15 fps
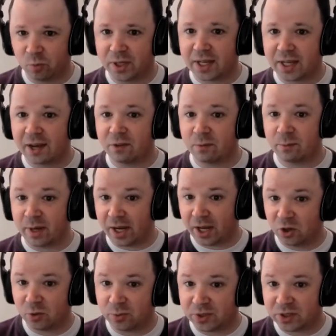we gave them
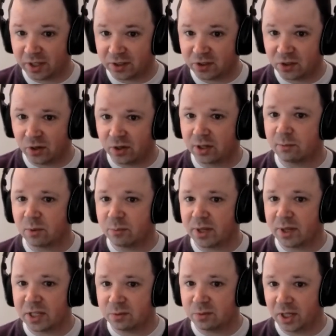100% sodium
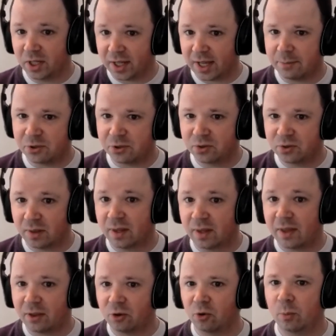replacement in capsules, and the
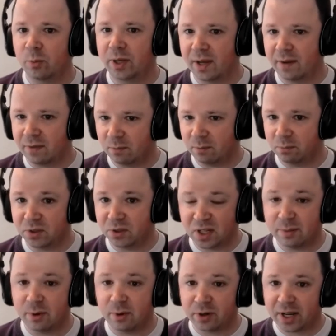other group, we gave them
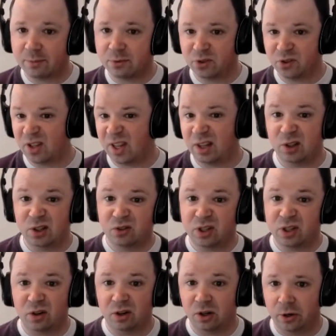placebo capsules. So they literally
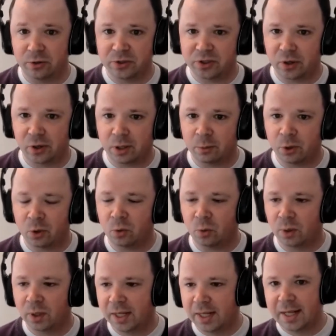got no sodium at all.